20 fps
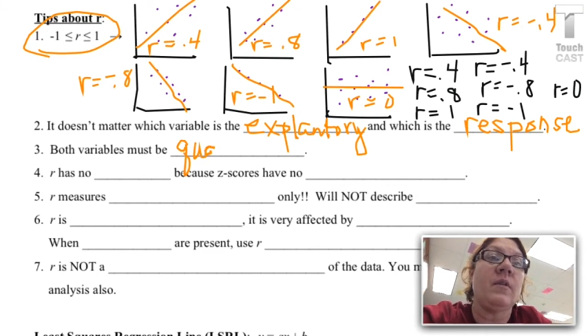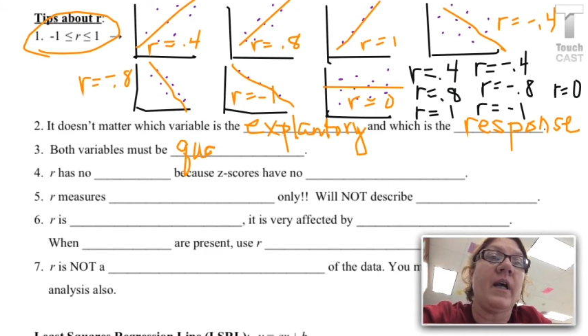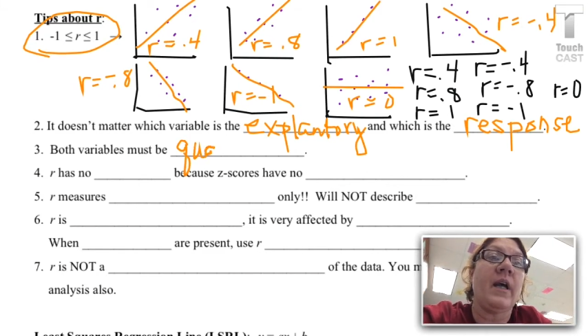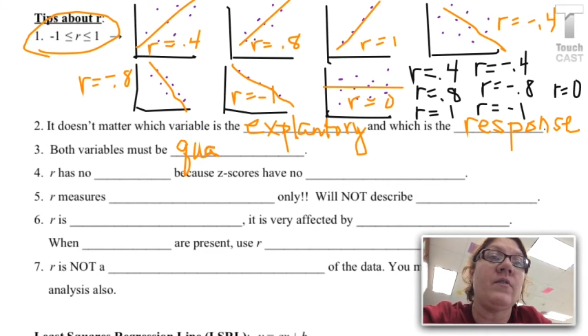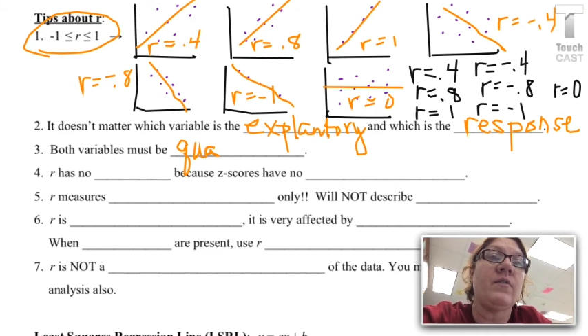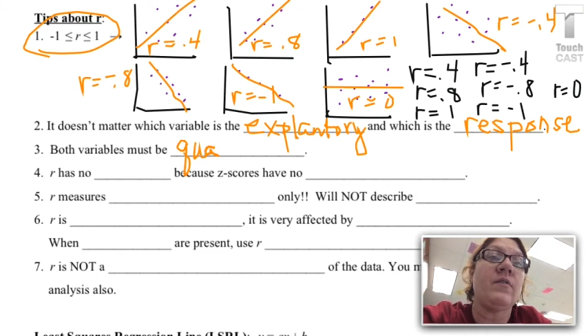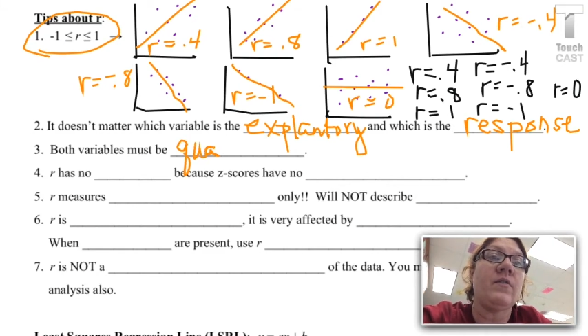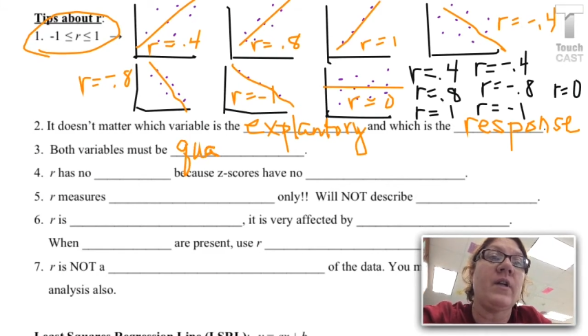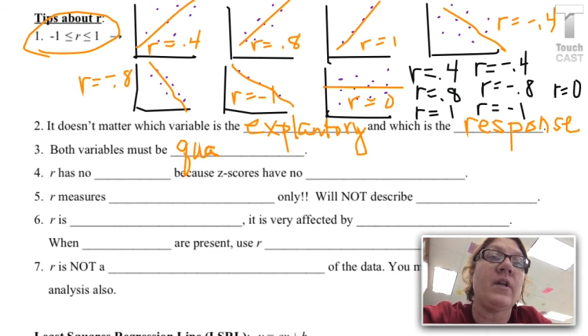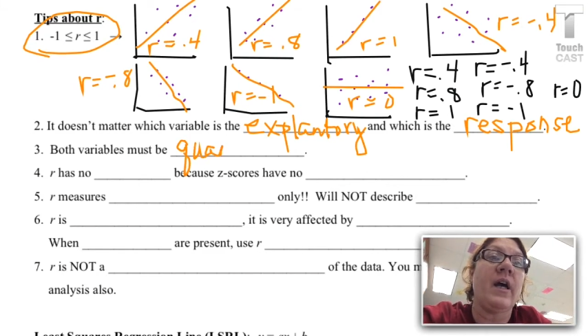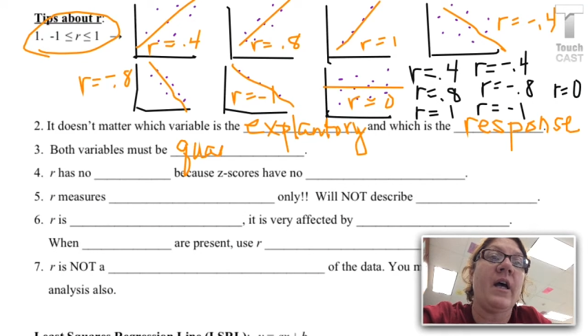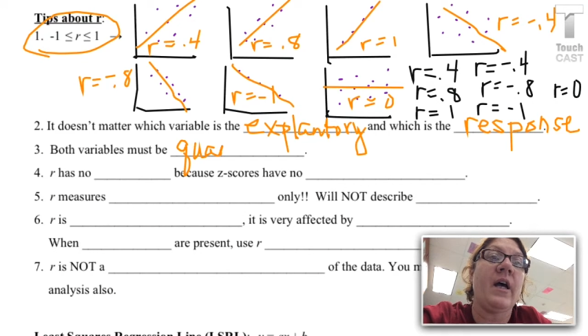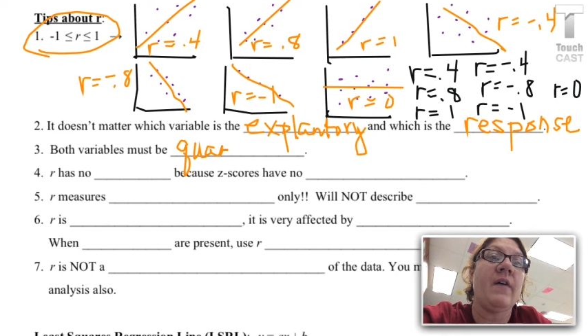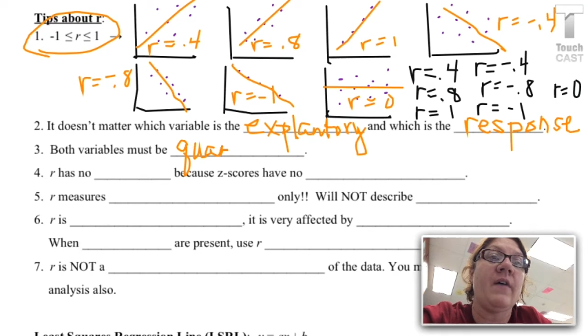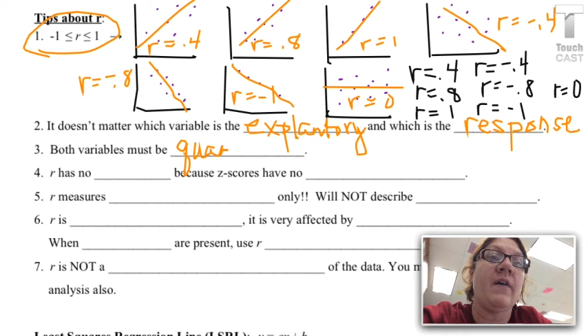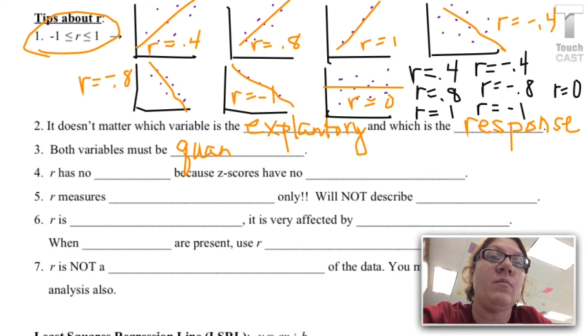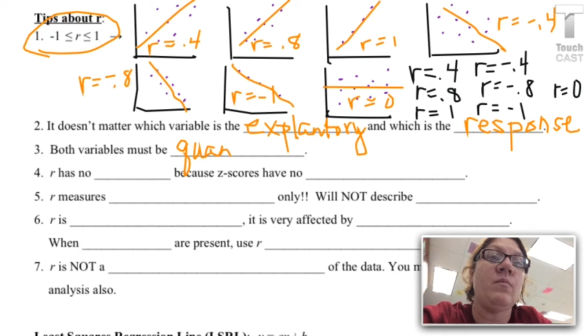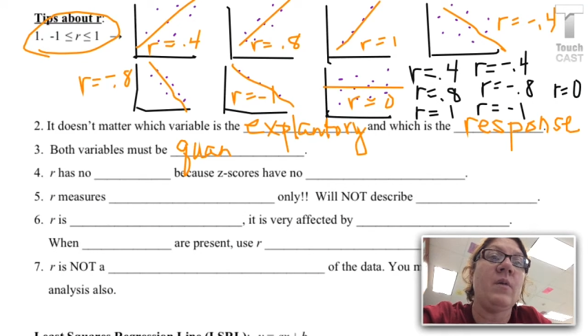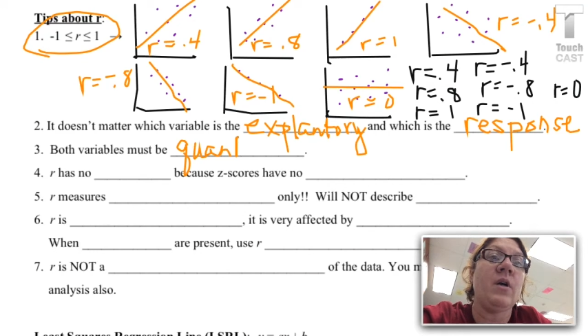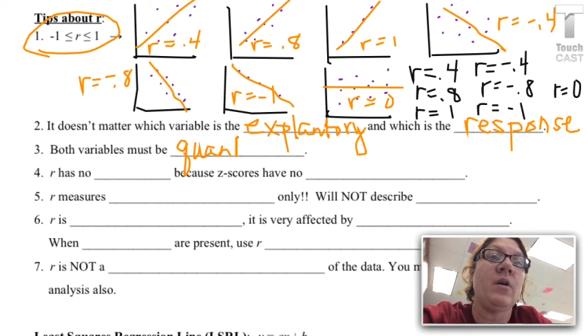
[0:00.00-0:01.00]
have to have
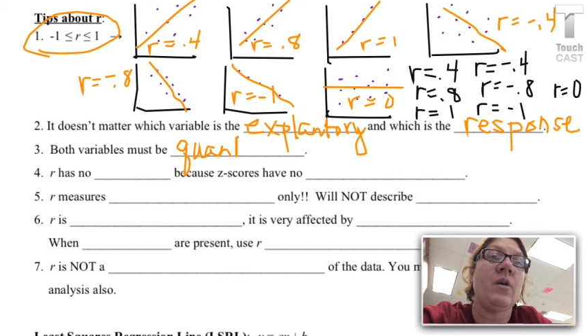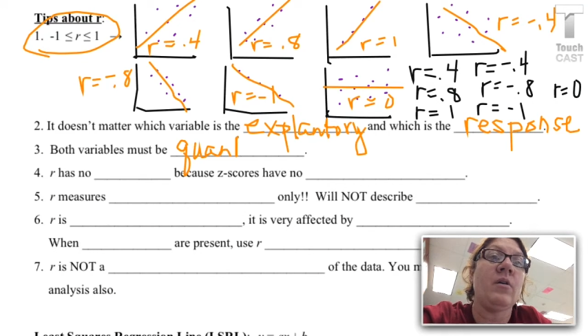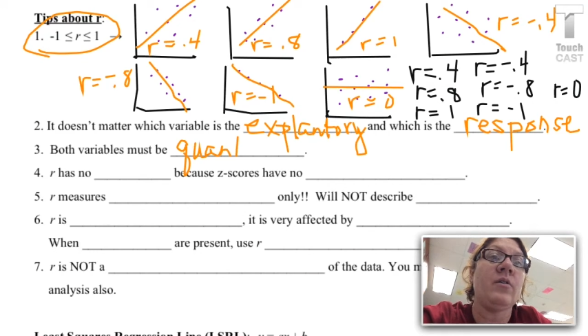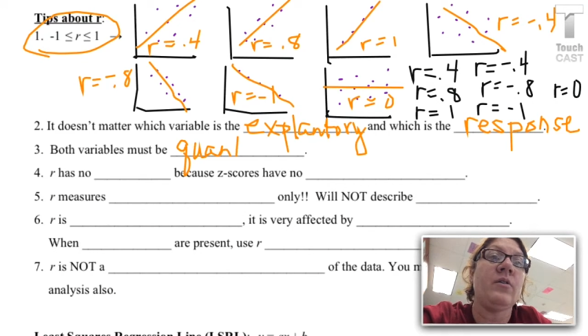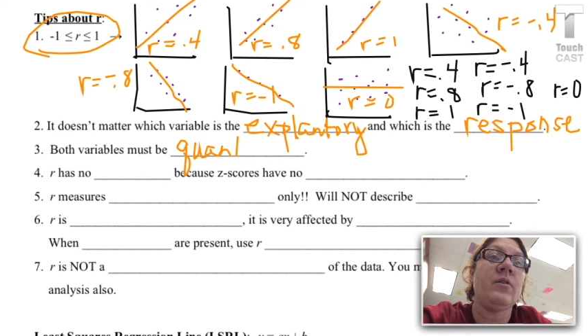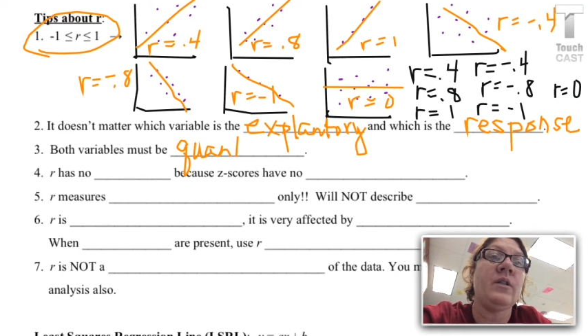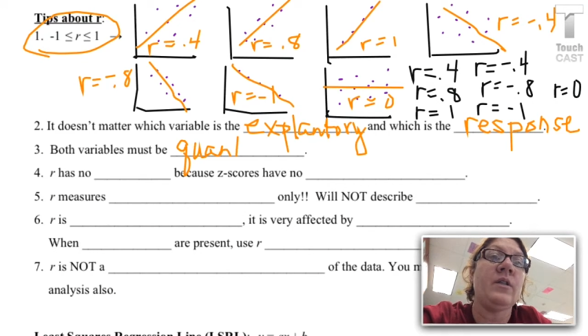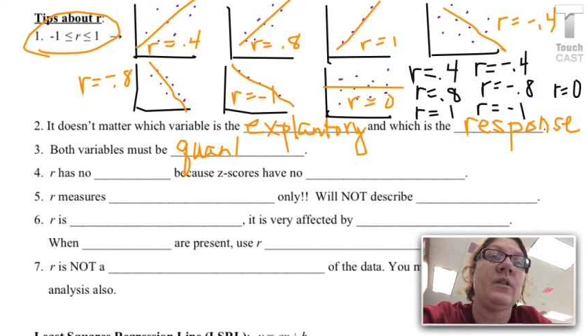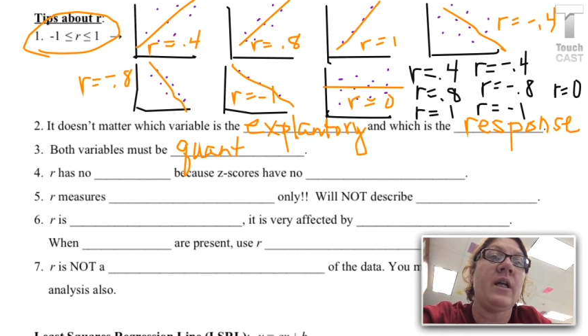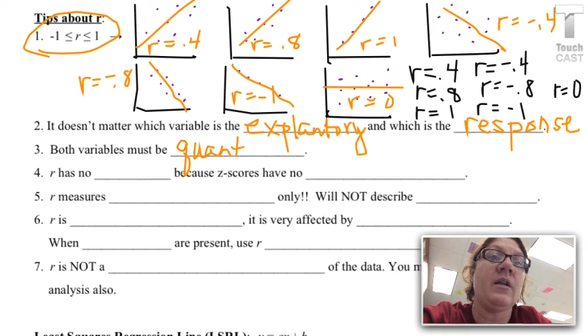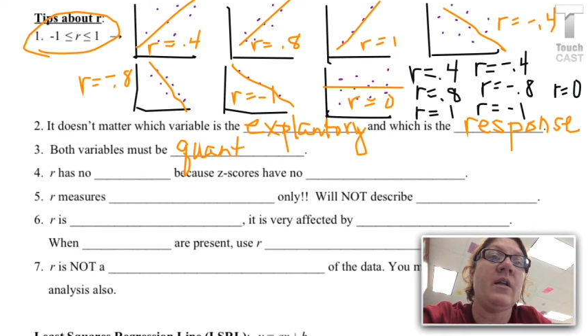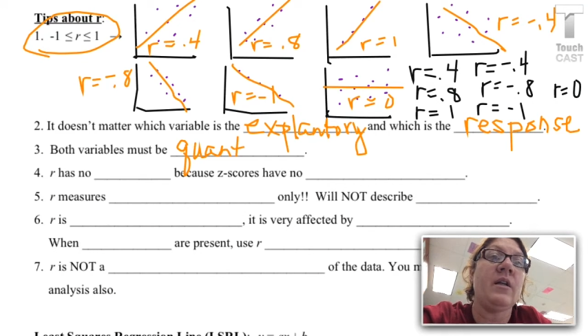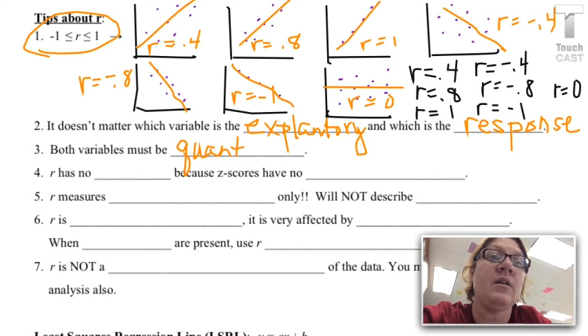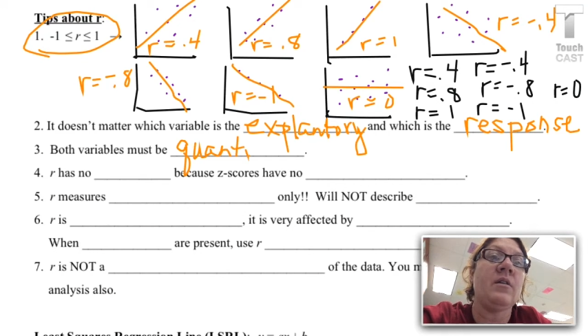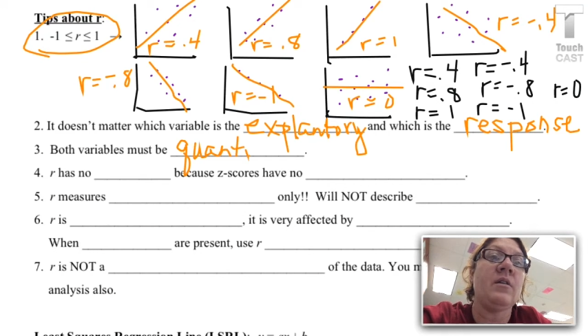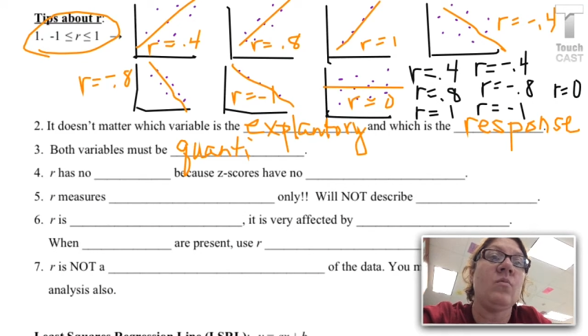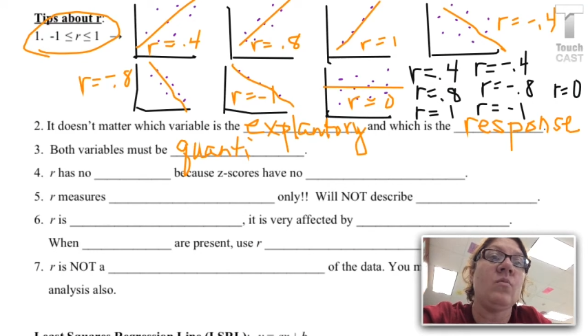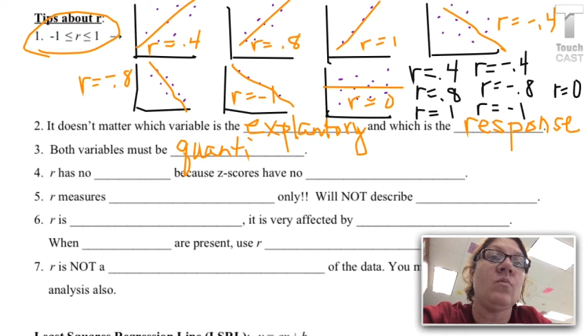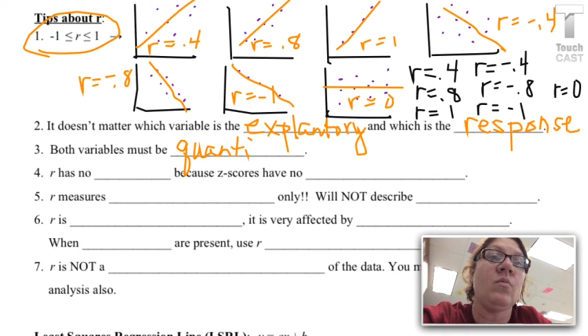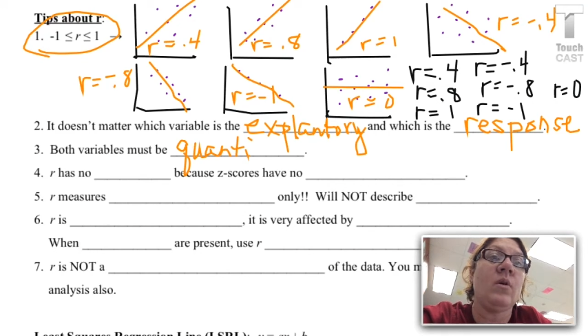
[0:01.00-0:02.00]
numerical data
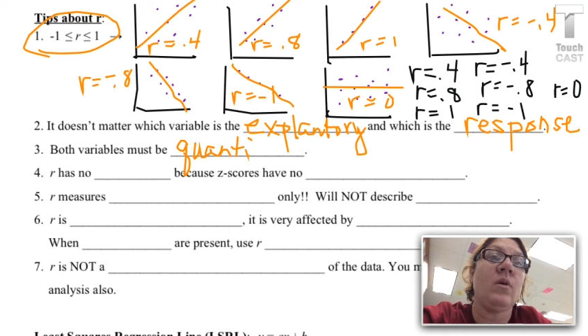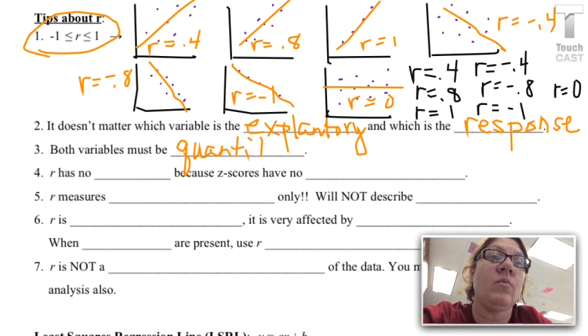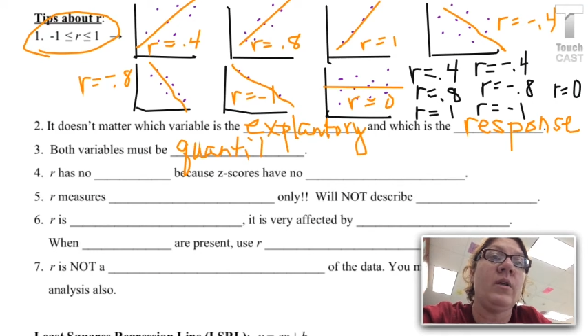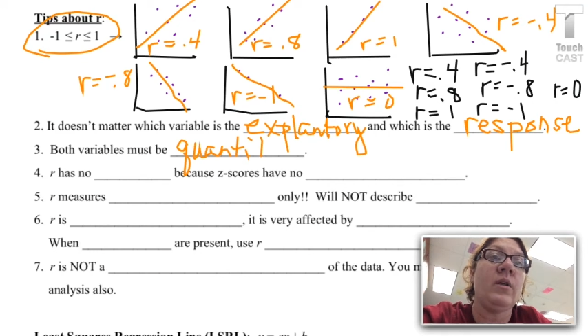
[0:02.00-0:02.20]
to work